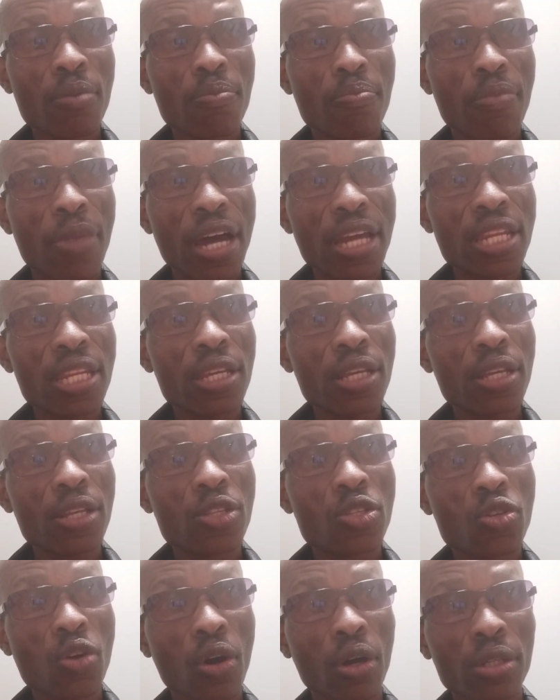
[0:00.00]

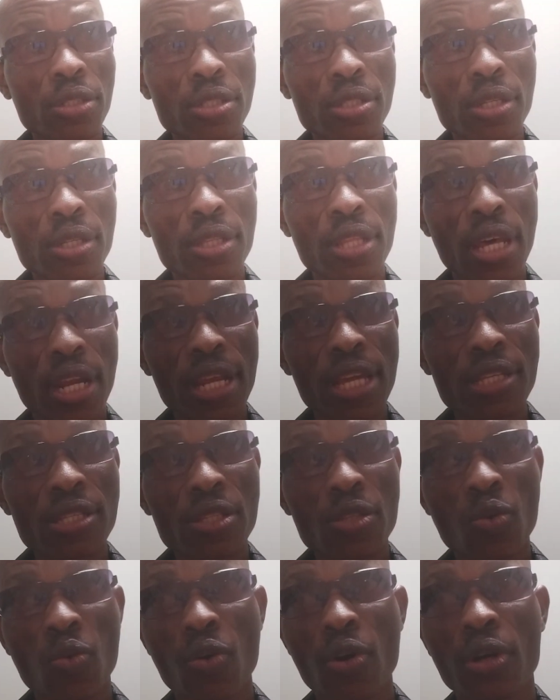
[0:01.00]
Money talks, the
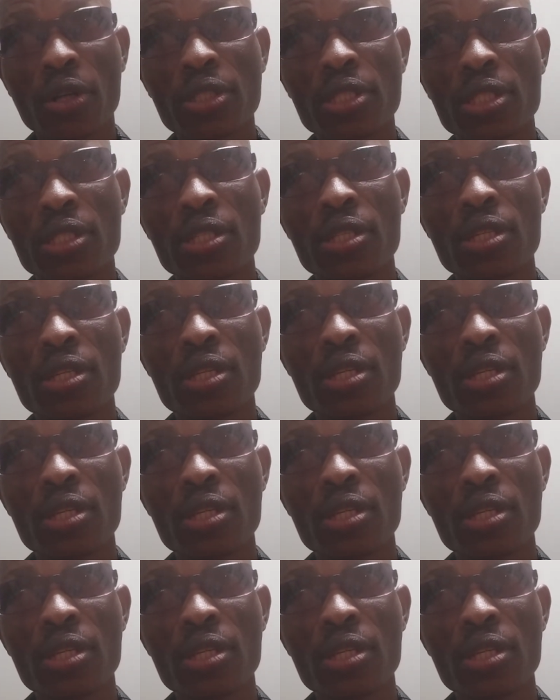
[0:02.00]
rest walks.